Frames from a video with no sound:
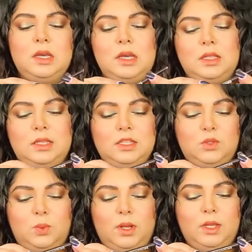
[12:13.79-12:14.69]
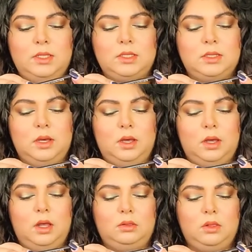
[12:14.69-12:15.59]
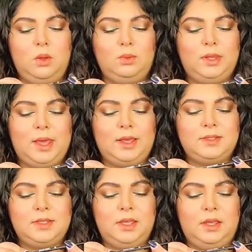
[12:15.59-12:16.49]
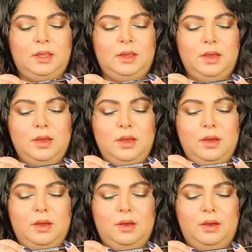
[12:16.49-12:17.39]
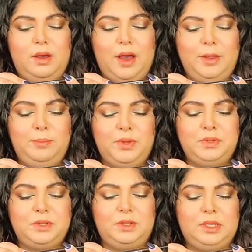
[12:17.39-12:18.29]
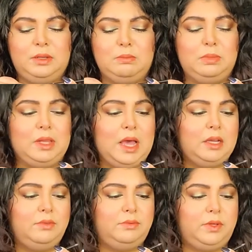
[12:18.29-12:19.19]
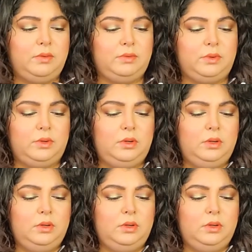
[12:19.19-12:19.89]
This one is long lasting eye pencil in Black Fever.